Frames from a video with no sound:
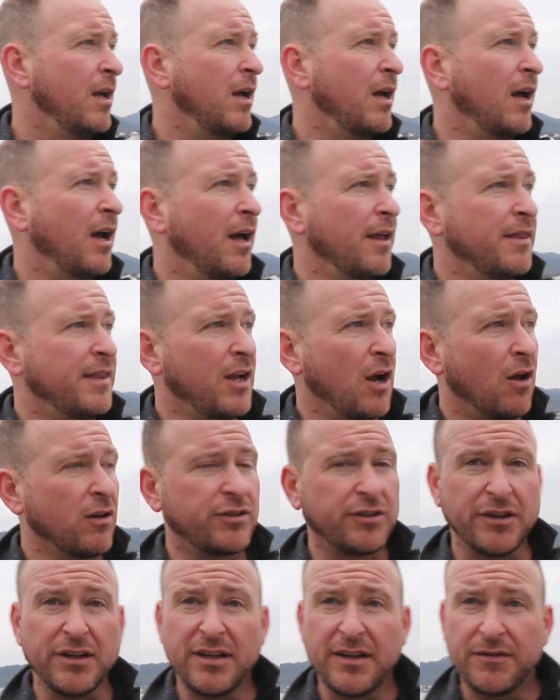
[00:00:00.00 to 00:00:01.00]
The
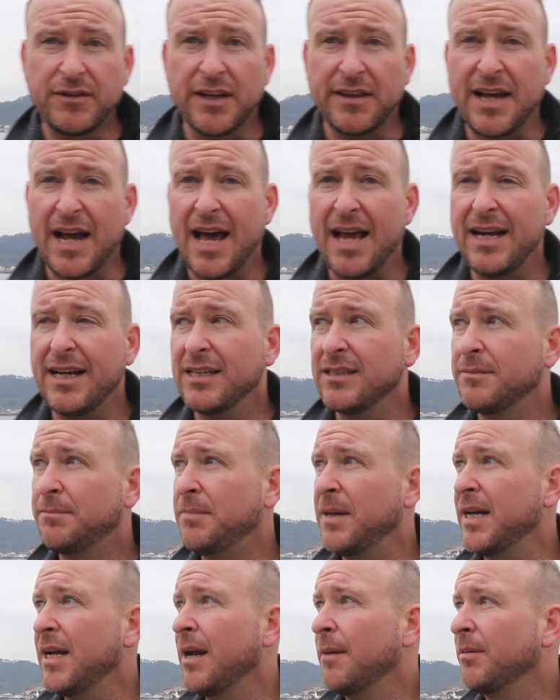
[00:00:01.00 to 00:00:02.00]
alternative to that is
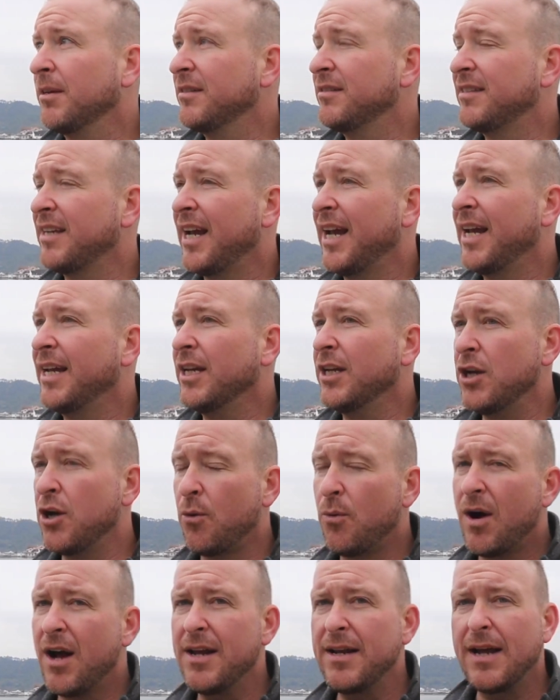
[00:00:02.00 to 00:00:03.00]
being able to say, you
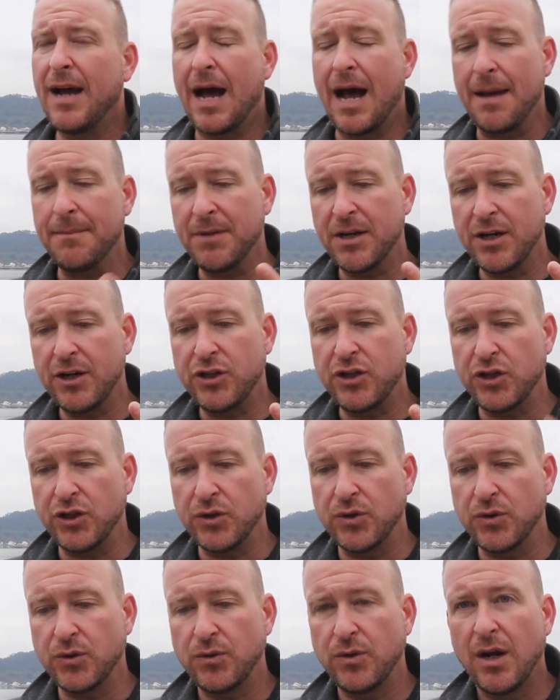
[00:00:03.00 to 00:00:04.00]
know what, I'm gonna
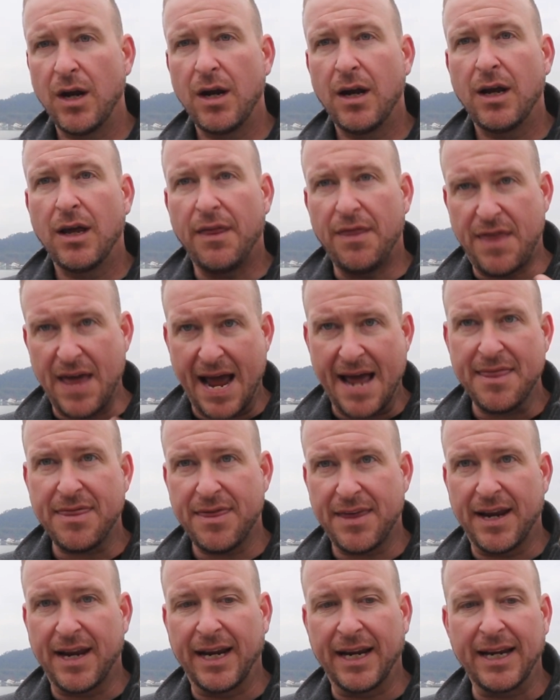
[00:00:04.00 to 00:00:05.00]
do that
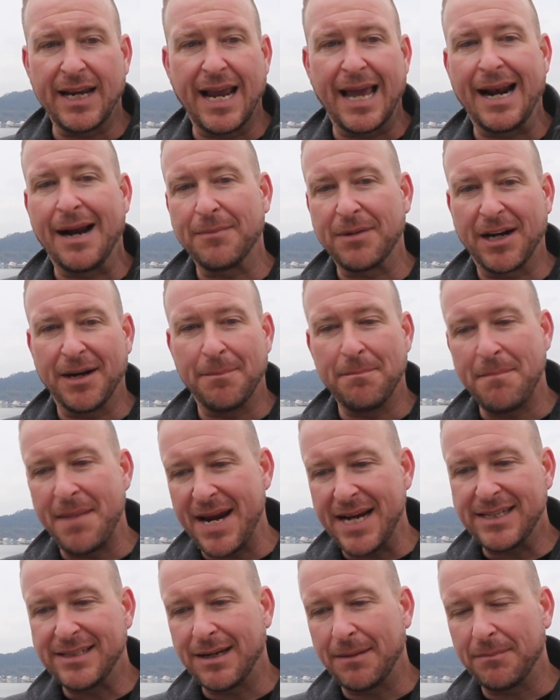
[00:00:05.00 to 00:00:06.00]
thing, and I'm gonna
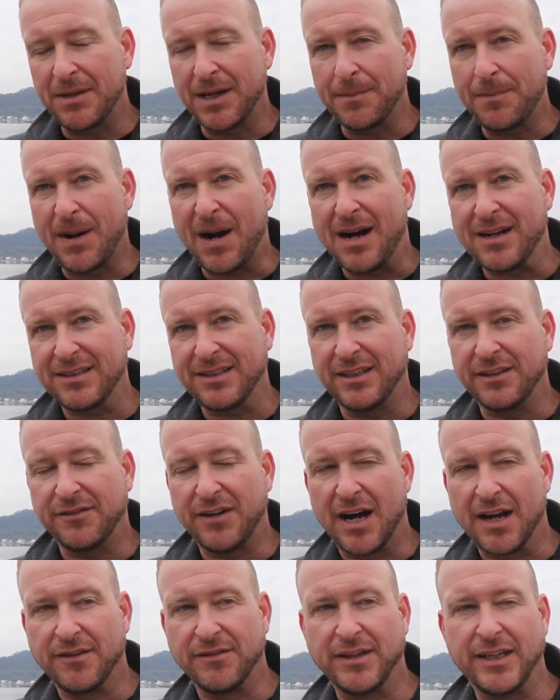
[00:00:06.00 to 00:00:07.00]
make something positive
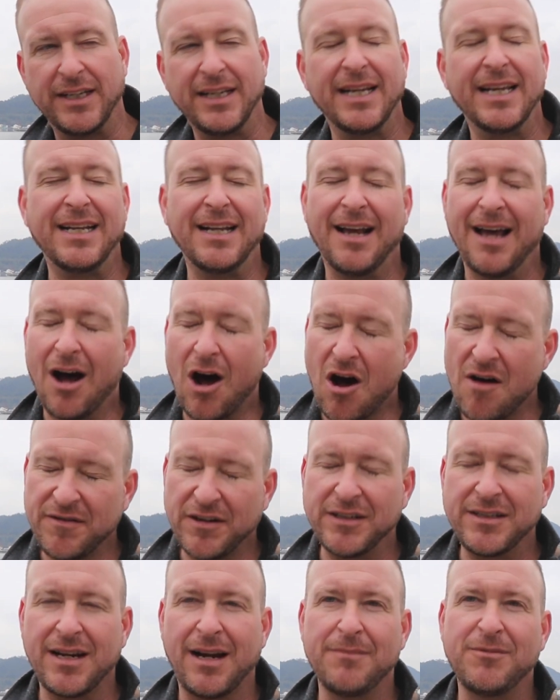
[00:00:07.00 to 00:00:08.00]
out of it. And
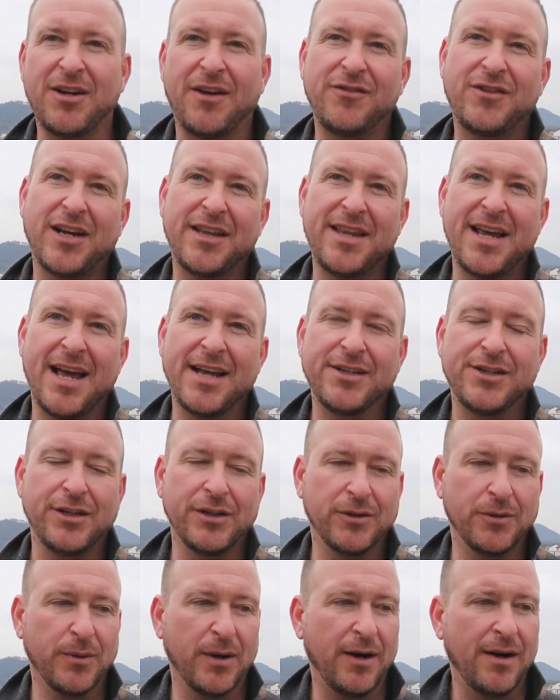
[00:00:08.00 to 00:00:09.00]
oftentimes I've done that
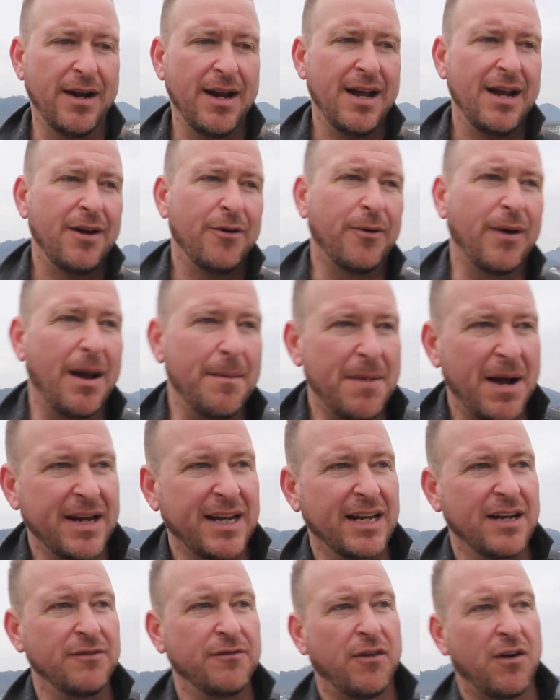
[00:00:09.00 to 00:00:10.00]
too, where I
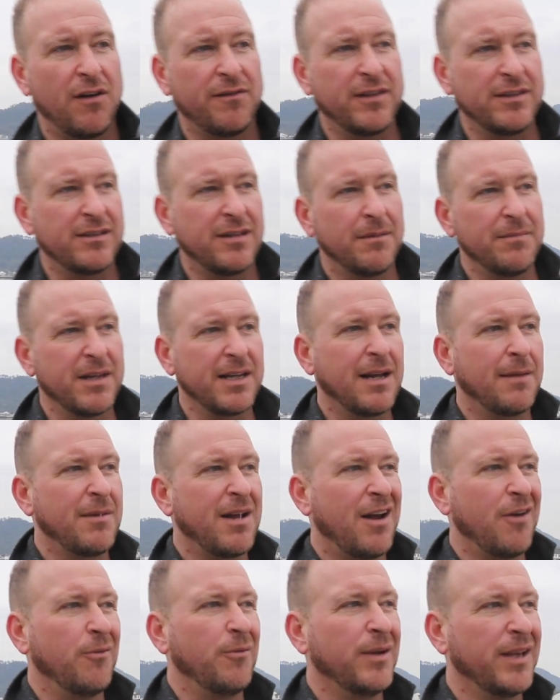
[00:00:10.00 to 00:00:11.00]
might get involved in something I'm
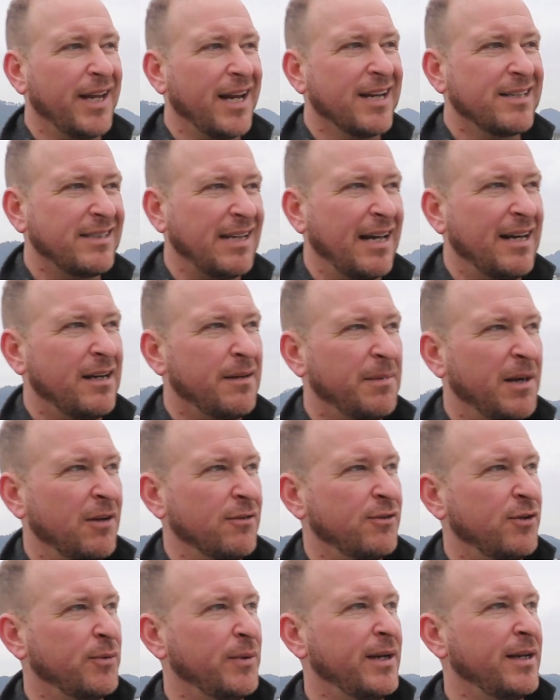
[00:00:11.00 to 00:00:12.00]
not really excited
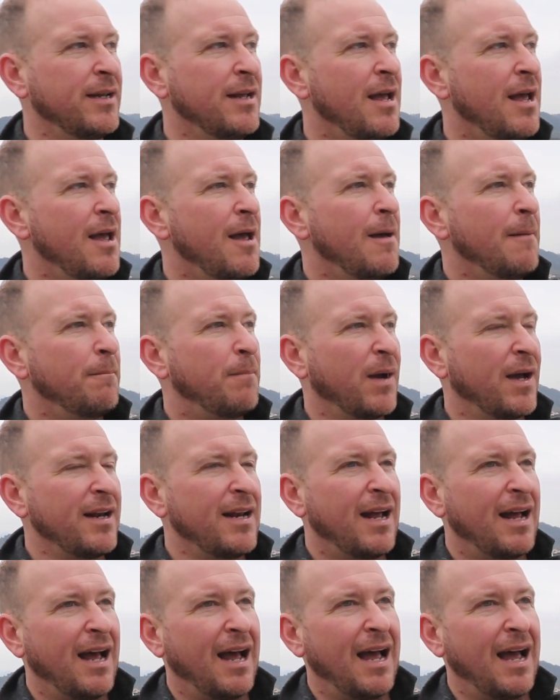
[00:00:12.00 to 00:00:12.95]
about doing, but